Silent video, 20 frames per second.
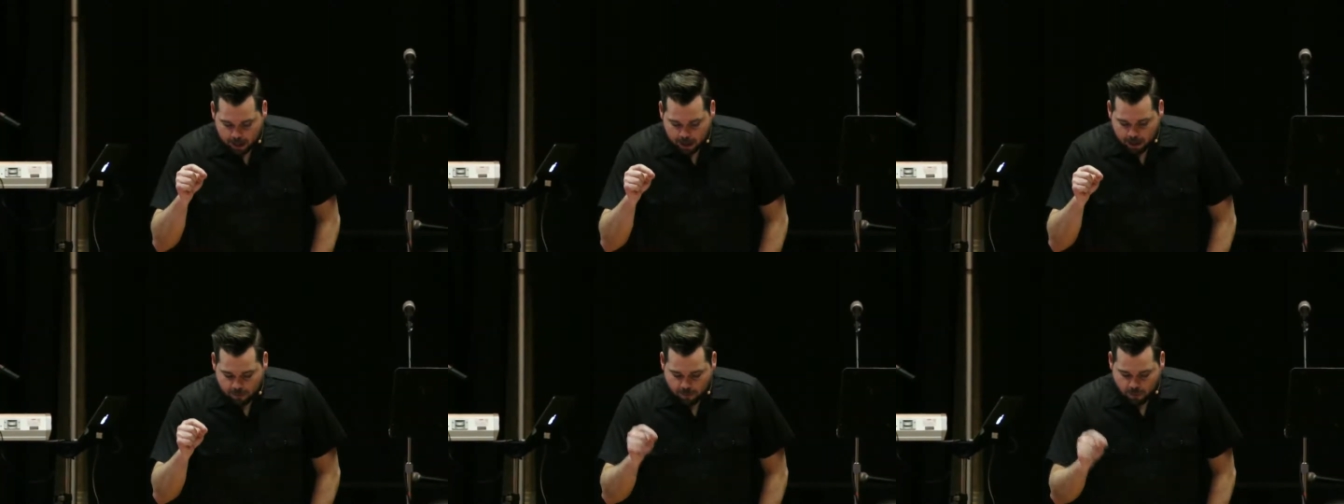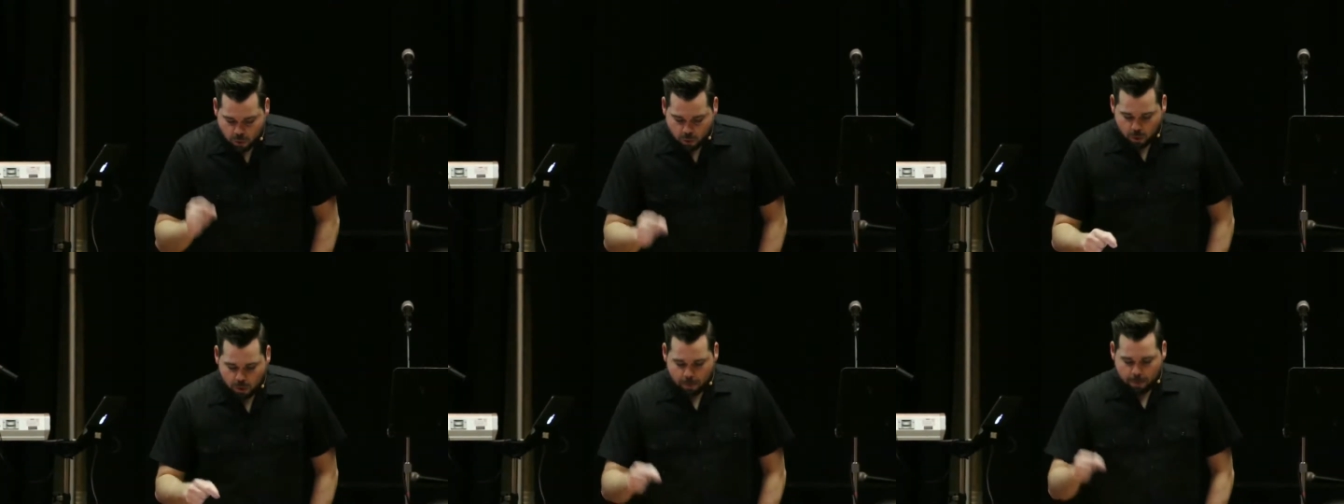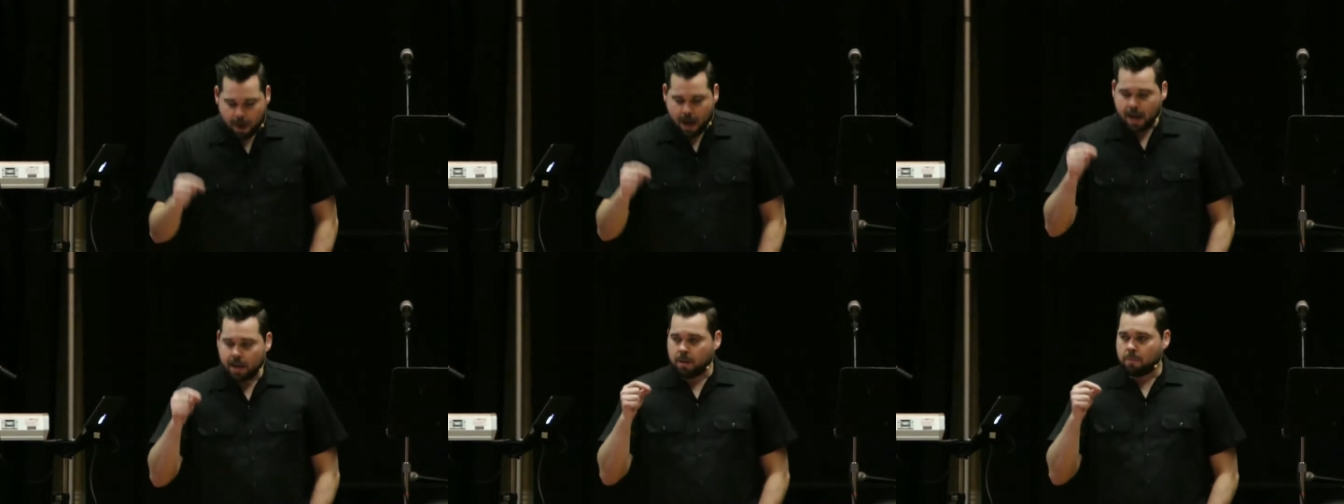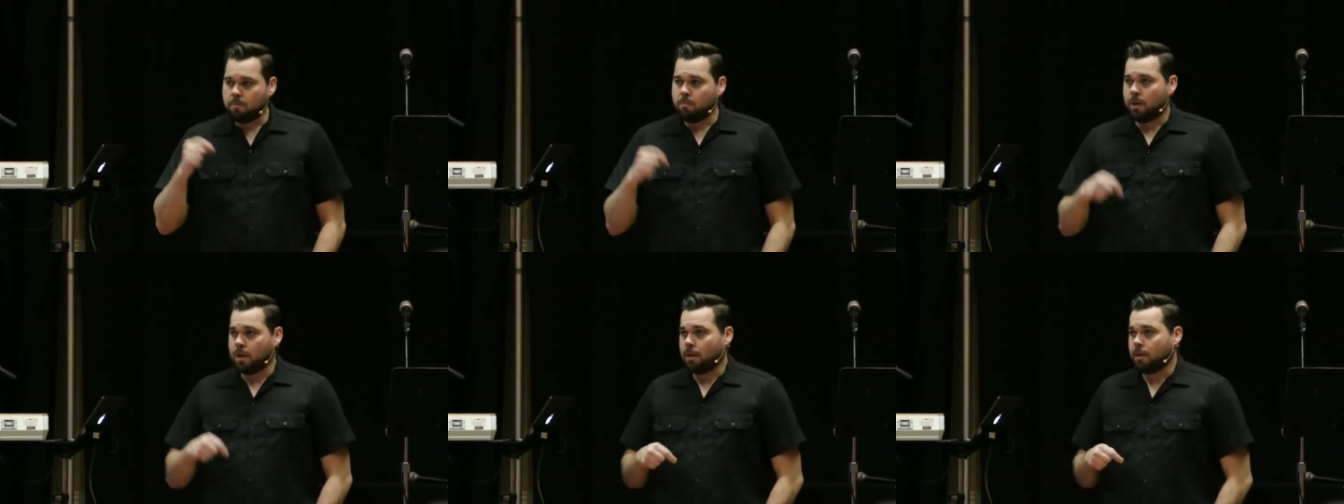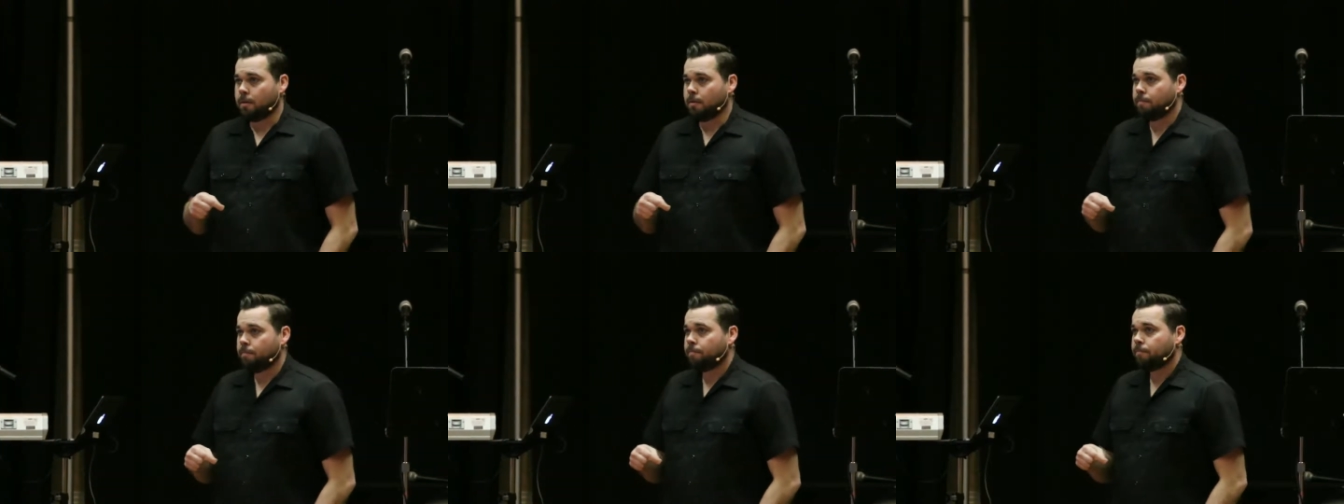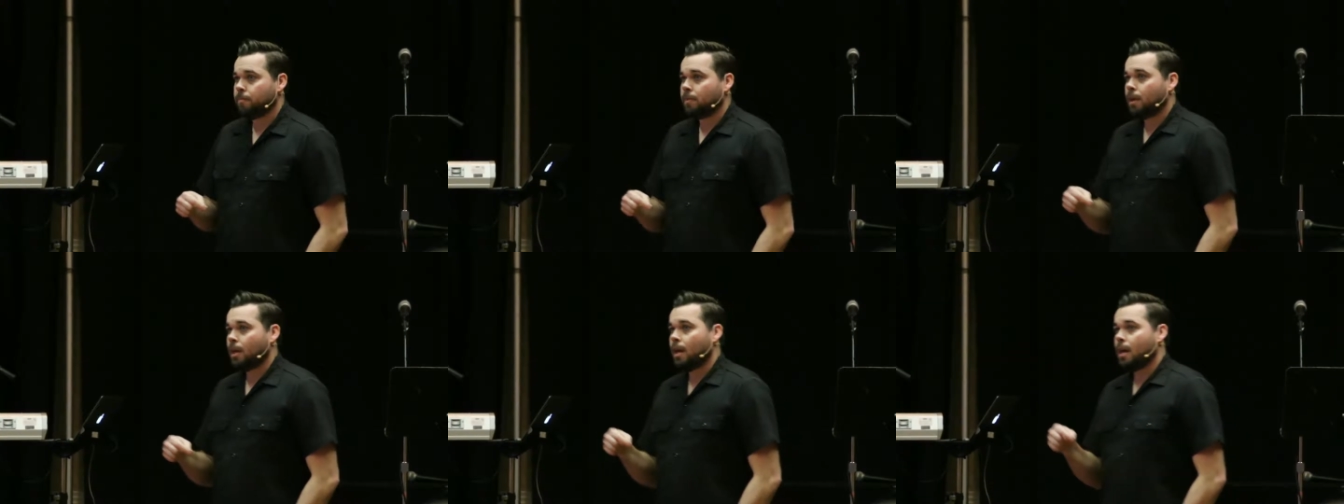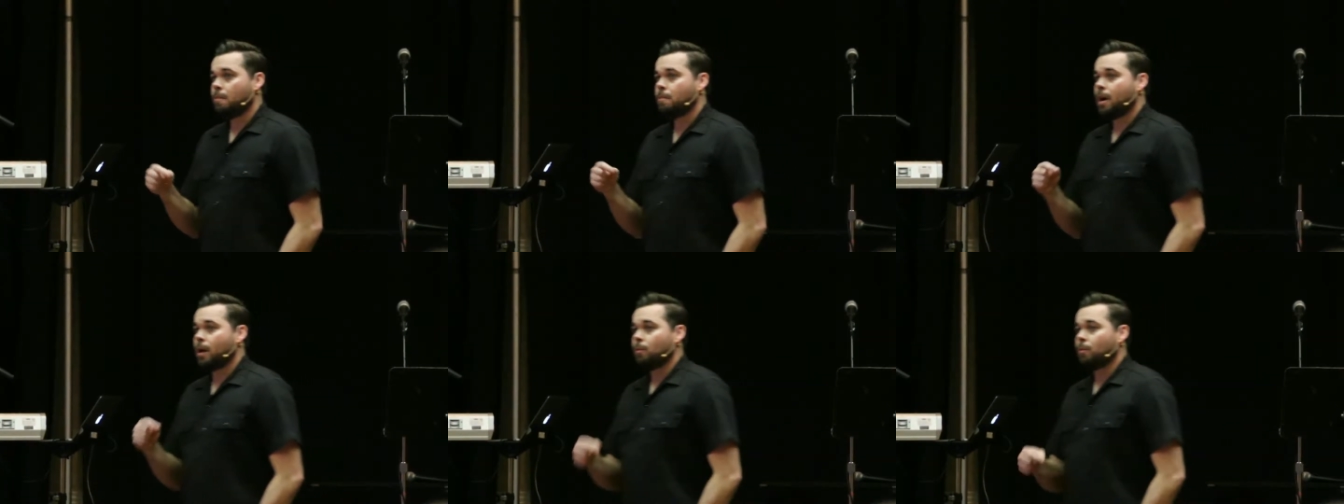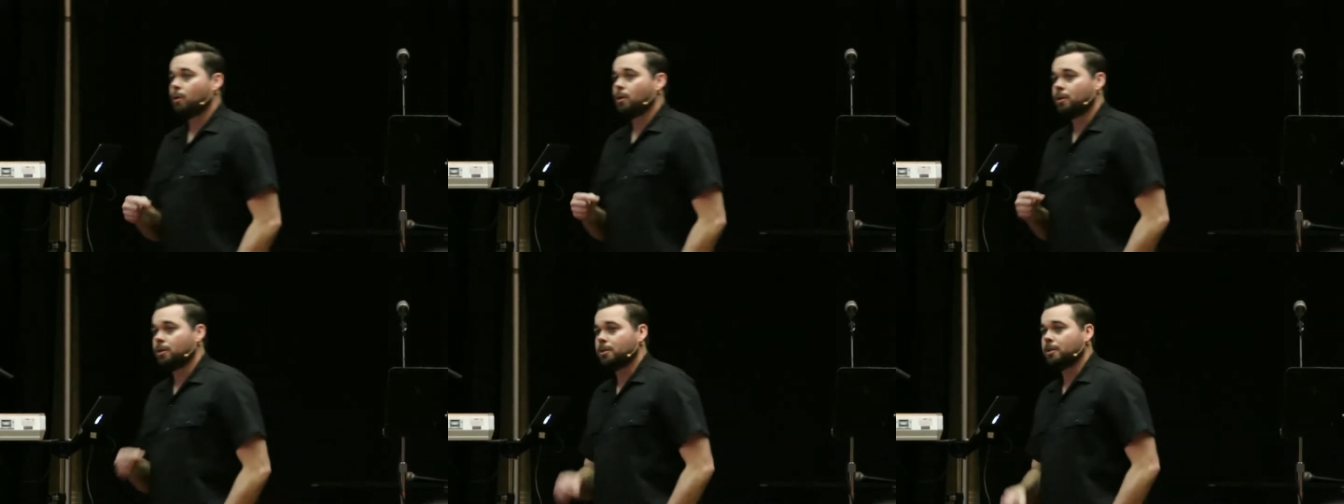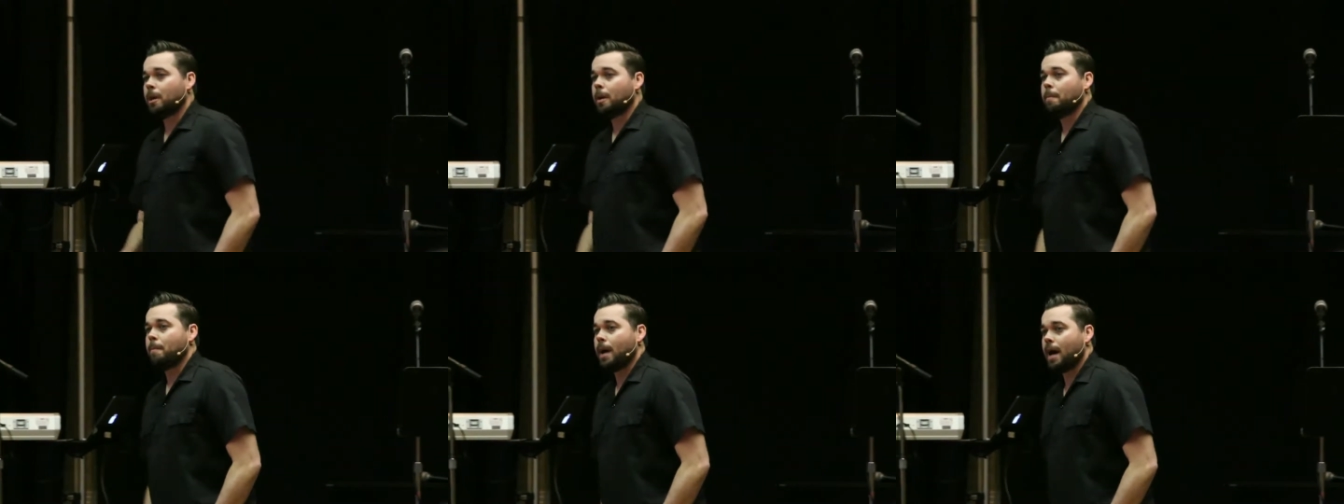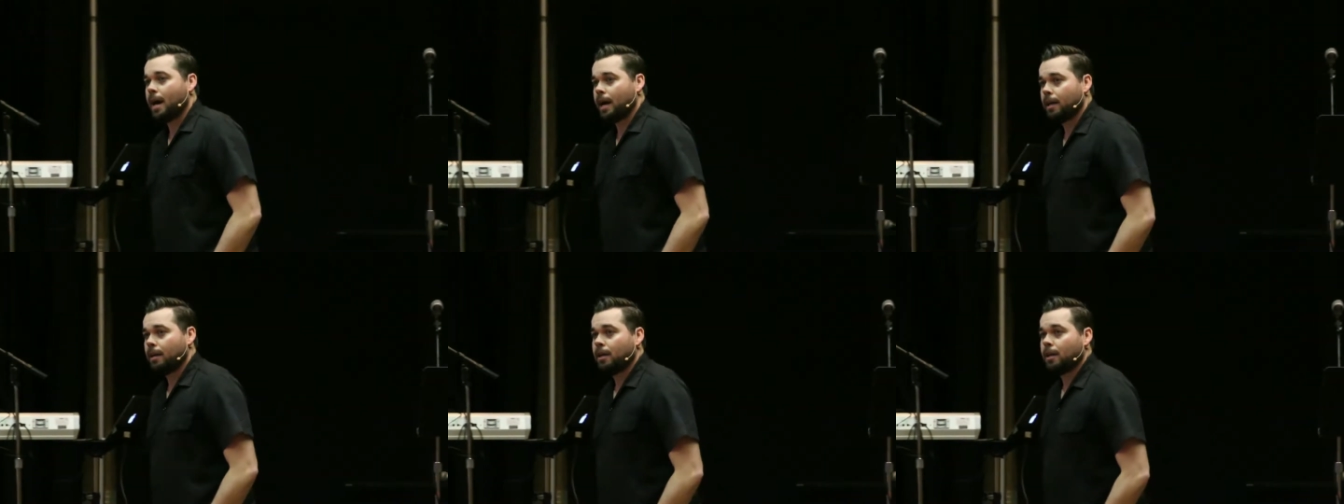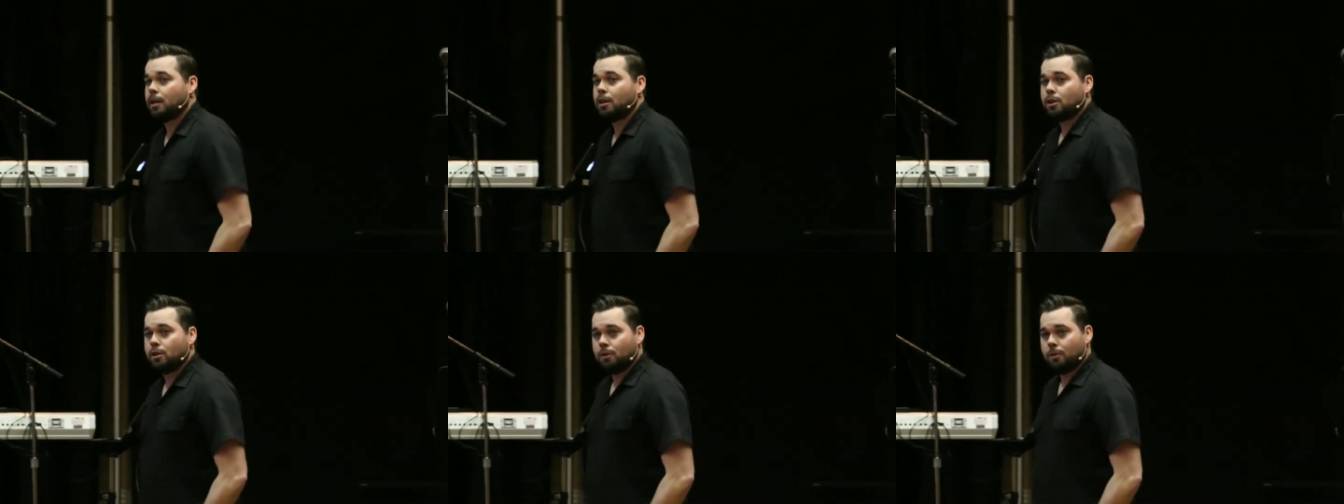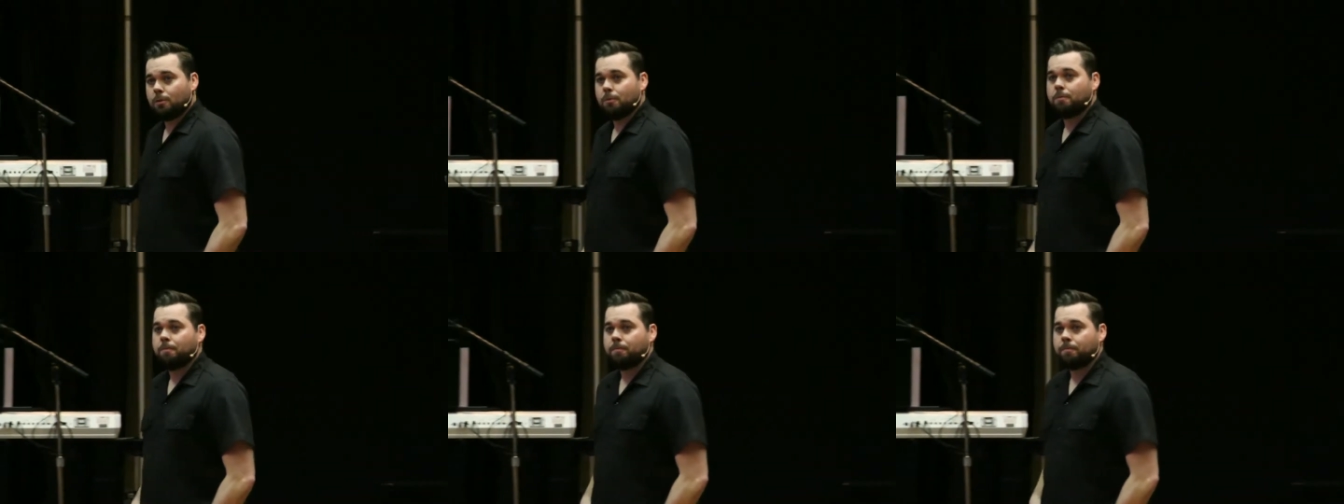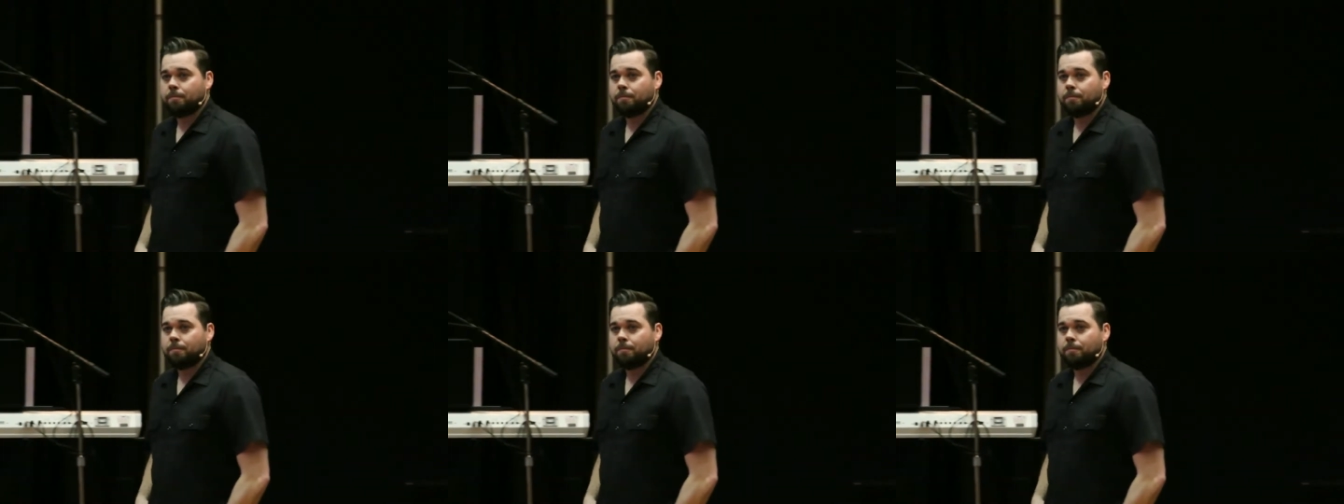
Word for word: If you abide in me and my words abide in you,